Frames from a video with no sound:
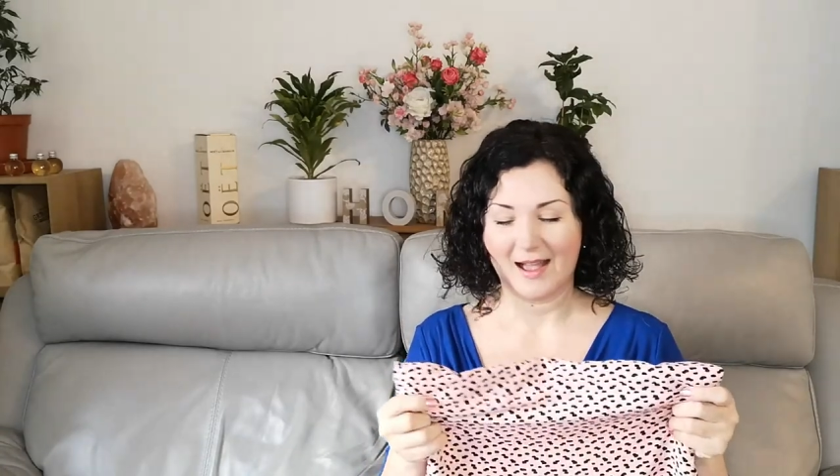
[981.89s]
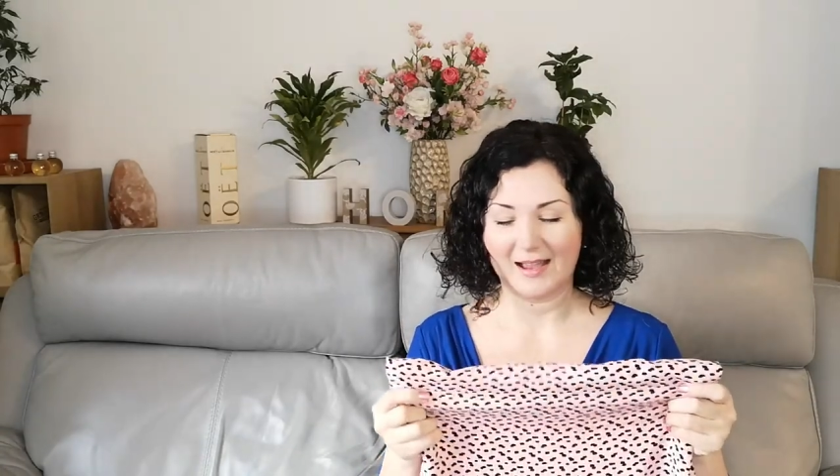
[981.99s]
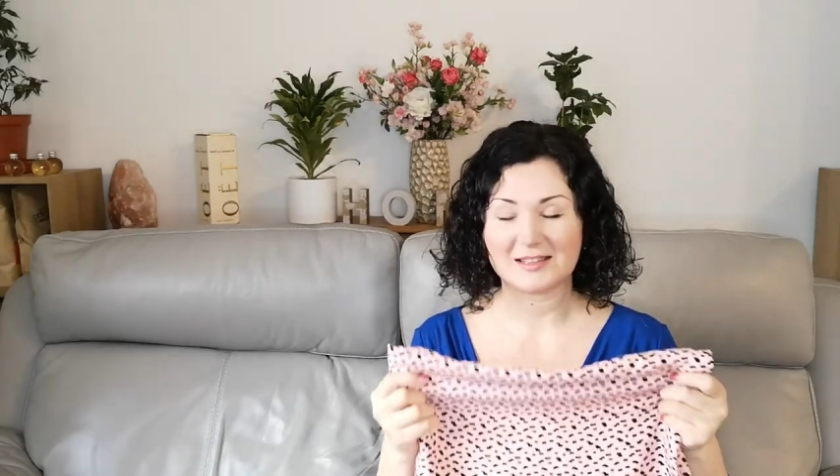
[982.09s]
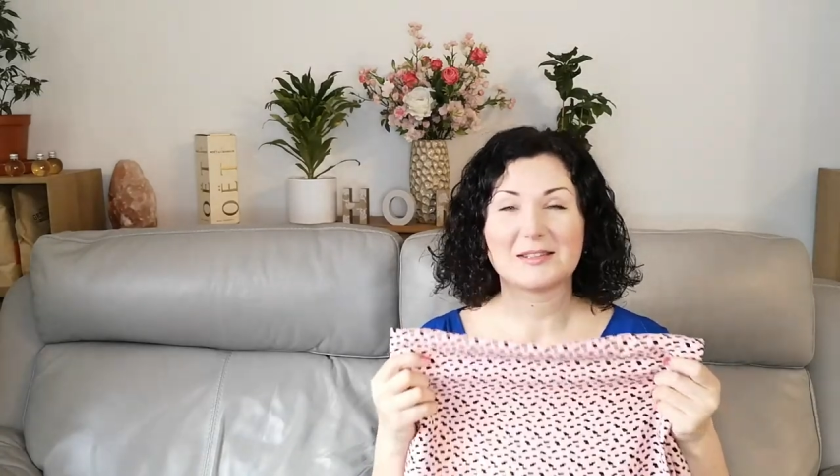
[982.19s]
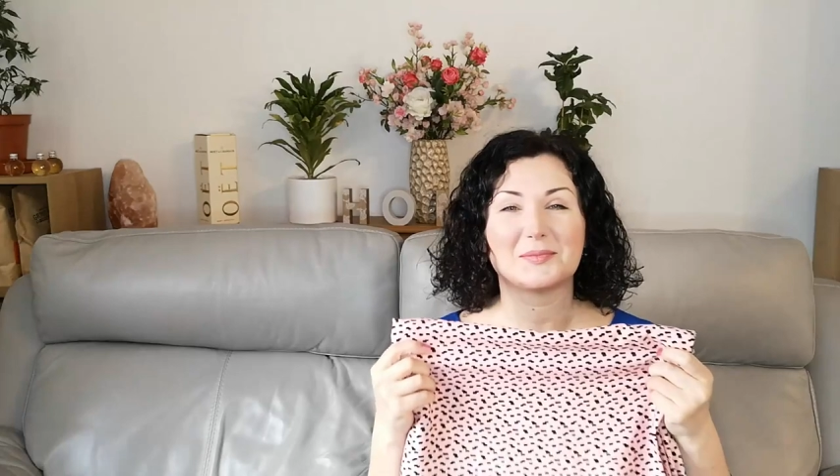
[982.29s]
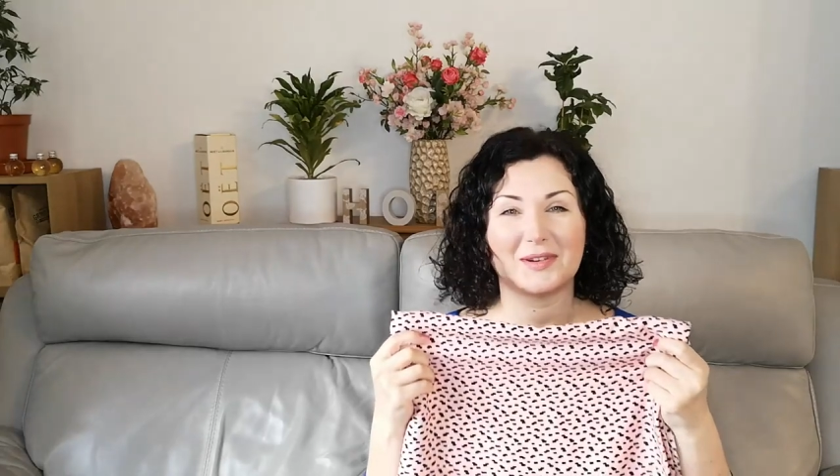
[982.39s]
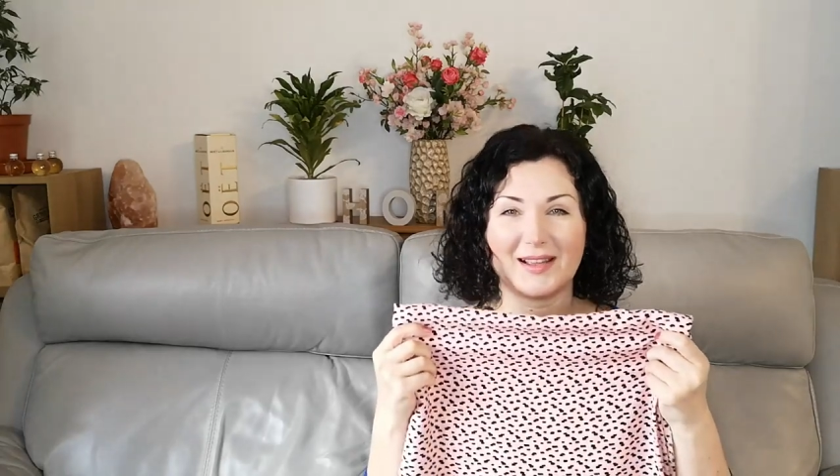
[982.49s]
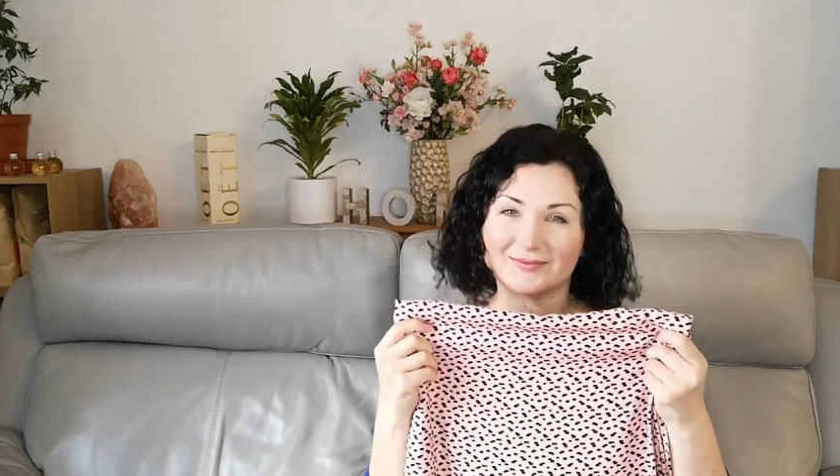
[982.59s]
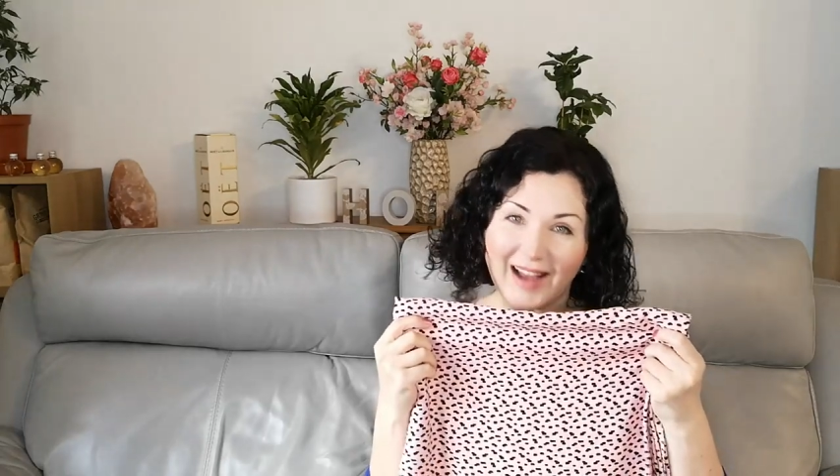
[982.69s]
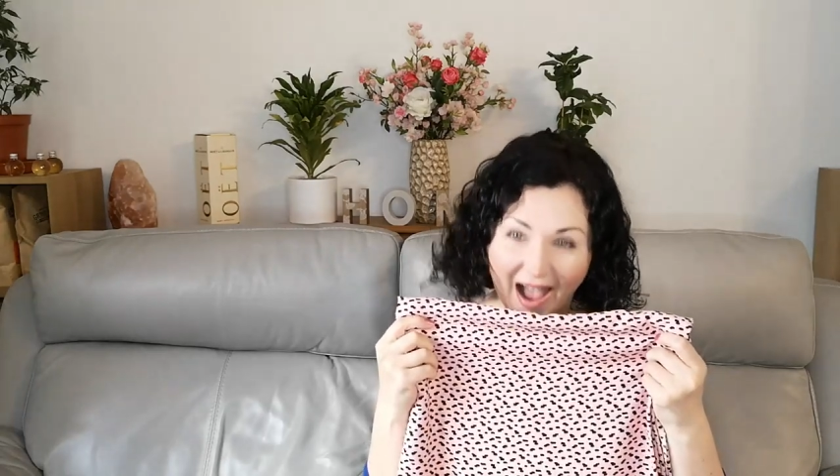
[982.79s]
I just wanna
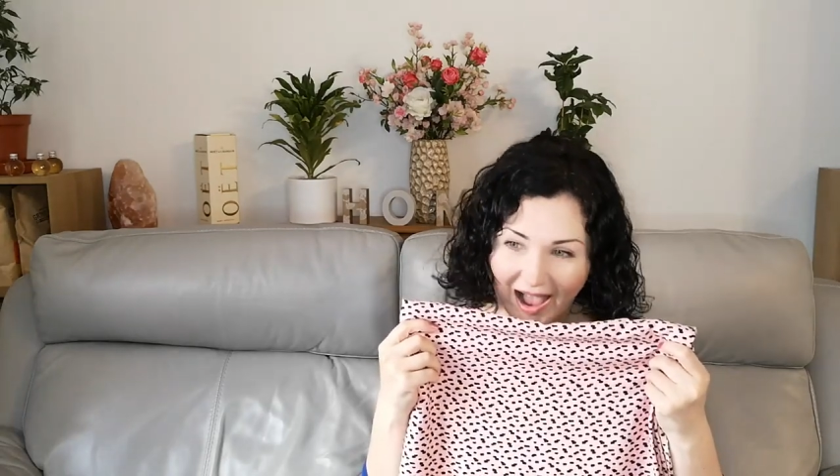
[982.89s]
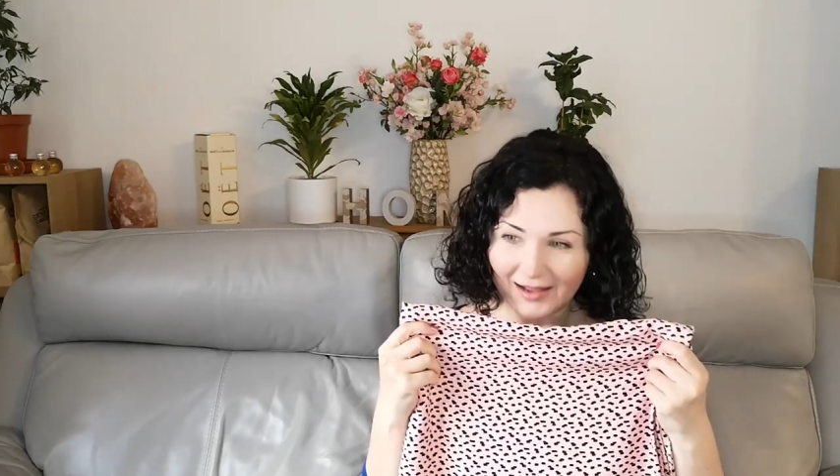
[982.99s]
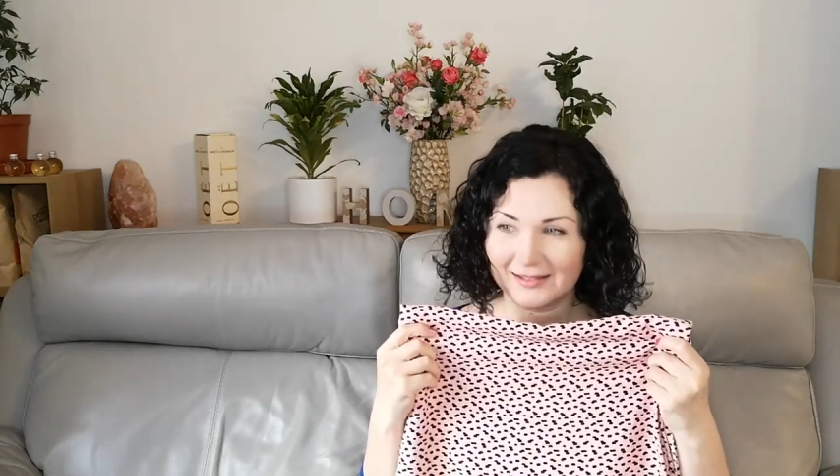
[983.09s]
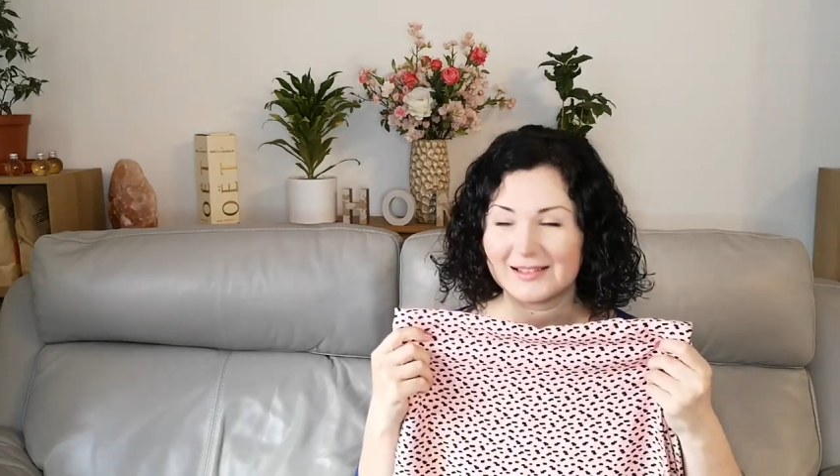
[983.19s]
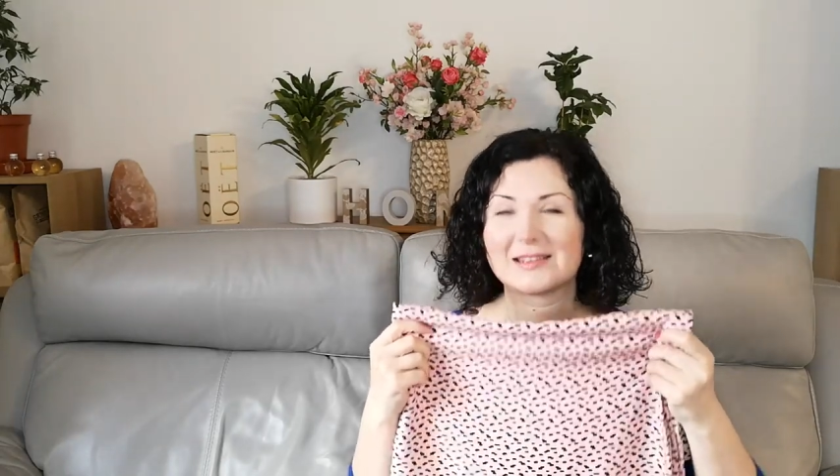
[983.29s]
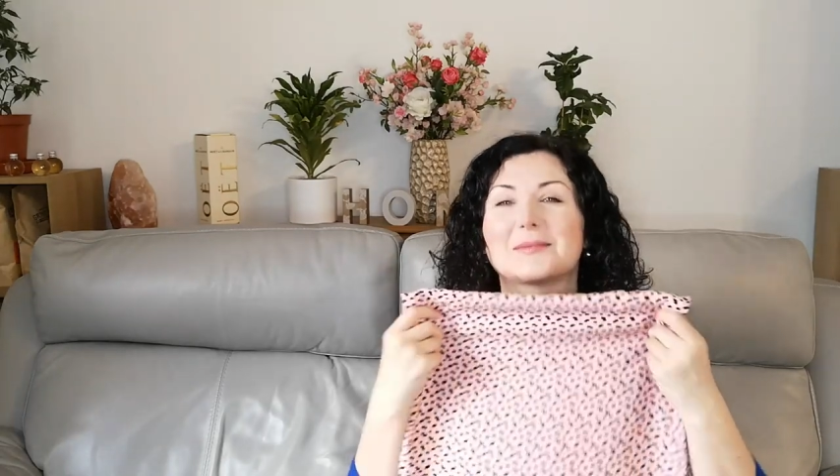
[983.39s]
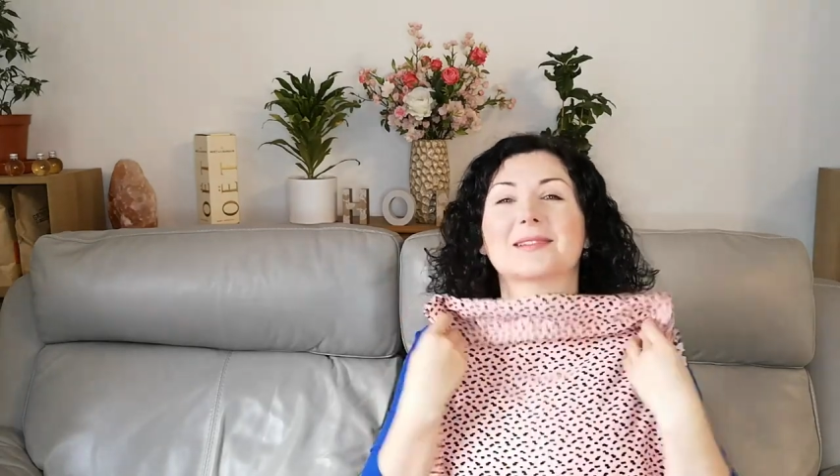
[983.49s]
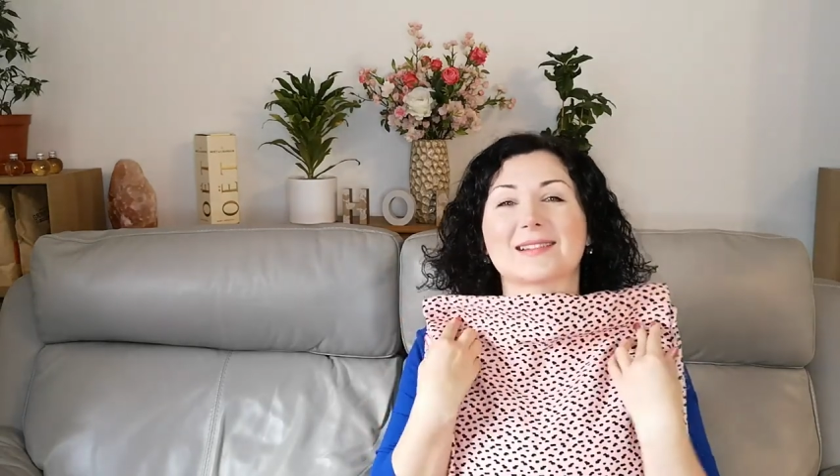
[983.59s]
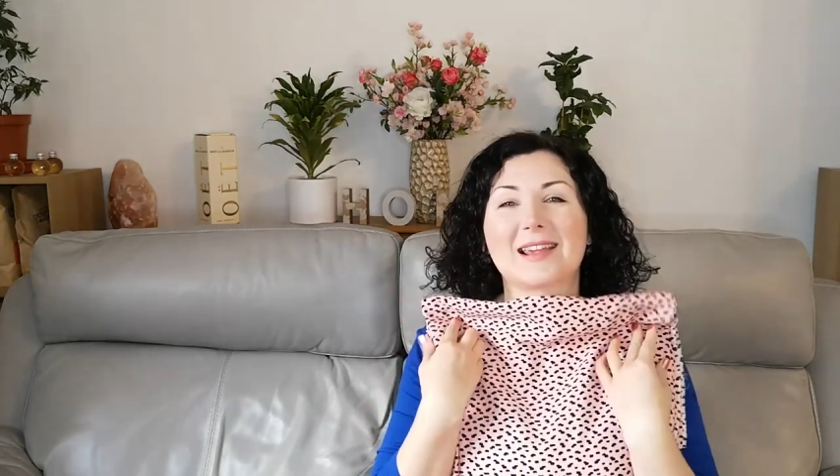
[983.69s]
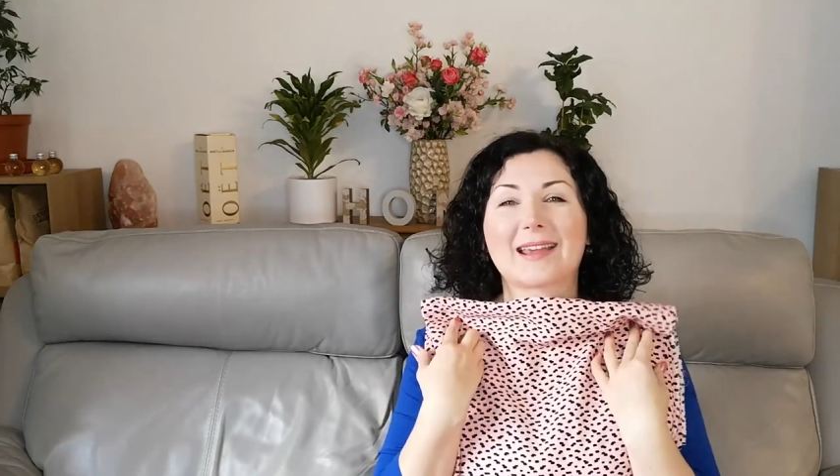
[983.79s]

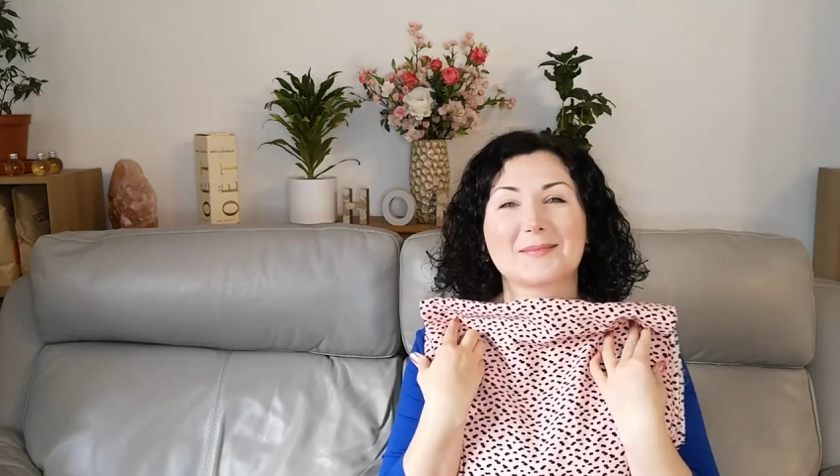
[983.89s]
take